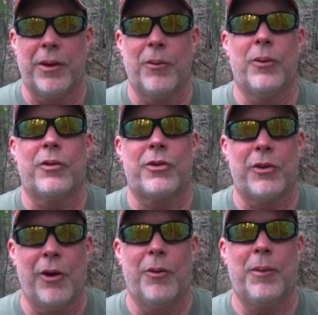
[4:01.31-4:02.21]
There were
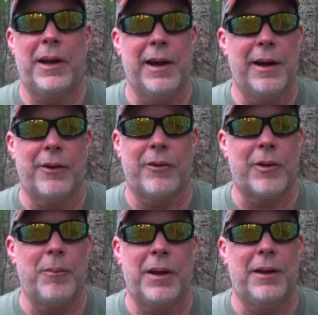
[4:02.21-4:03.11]
so many hunters.
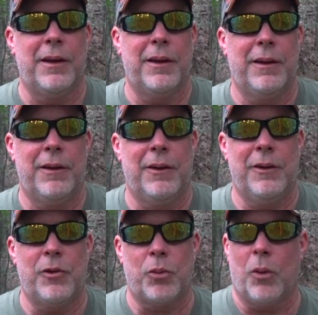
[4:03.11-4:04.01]
I mean,
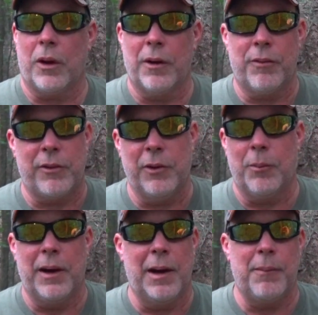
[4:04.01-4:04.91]
you just walk over this hill
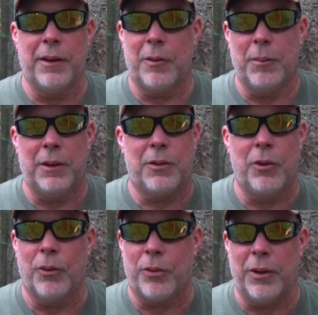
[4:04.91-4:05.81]
behind me, there'd be
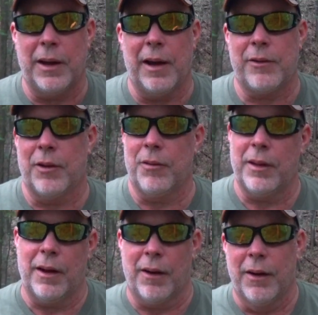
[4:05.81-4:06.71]
2 or 3 guys over
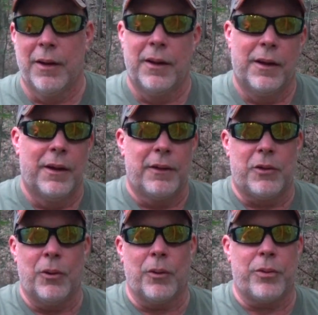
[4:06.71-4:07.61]
there,
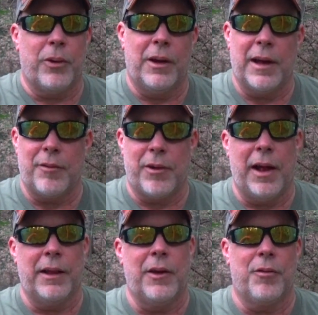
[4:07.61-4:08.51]
2 or 3 in that
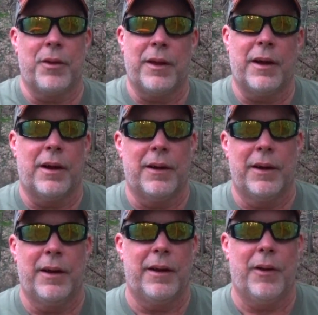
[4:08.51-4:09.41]
valley over there.
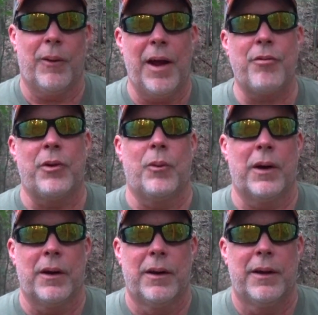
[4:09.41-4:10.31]
And they were
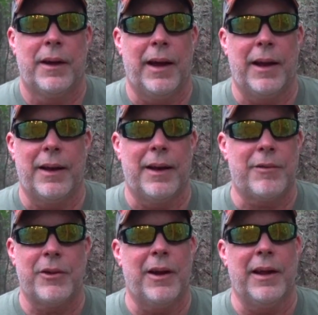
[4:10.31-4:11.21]
everywhere, and
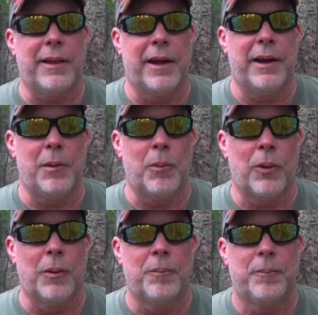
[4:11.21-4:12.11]
it's not like that anymore.